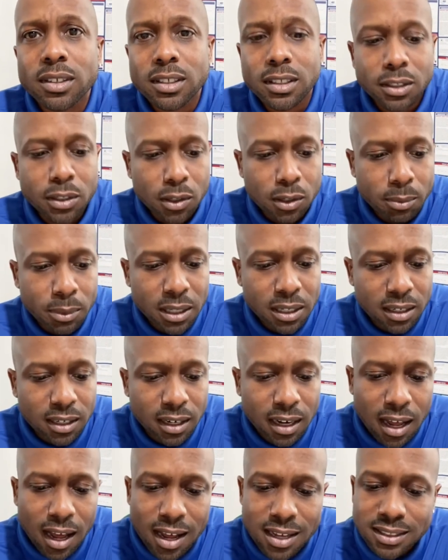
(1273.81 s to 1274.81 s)
You know what I mean?
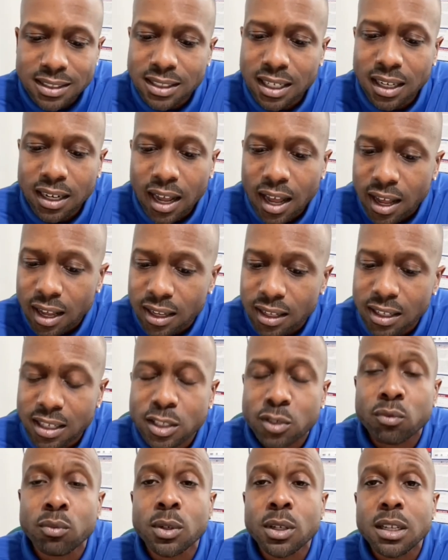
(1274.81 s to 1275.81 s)
Now, I say that
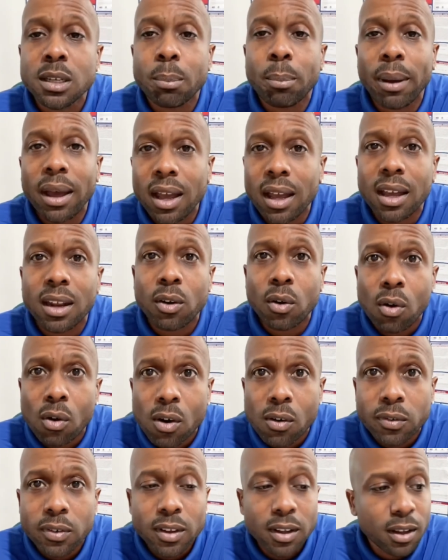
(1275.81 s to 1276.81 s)
is really paying
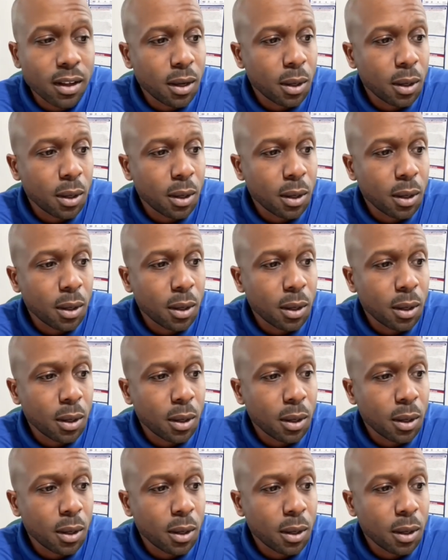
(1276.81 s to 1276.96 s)
off